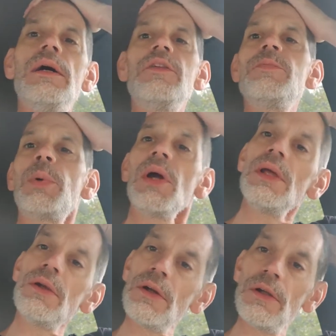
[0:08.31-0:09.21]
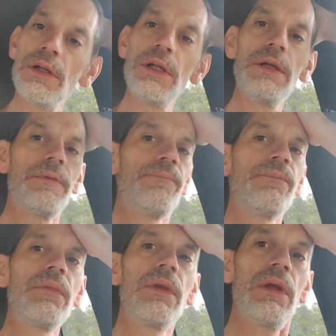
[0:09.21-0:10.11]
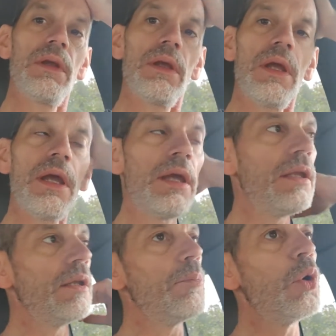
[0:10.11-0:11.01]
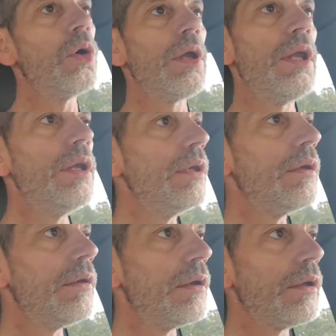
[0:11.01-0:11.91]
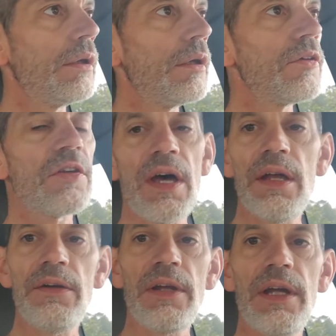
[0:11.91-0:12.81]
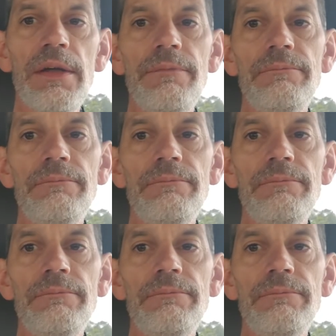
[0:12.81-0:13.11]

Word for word: it's bright and early, 8 in the morning, Saturday.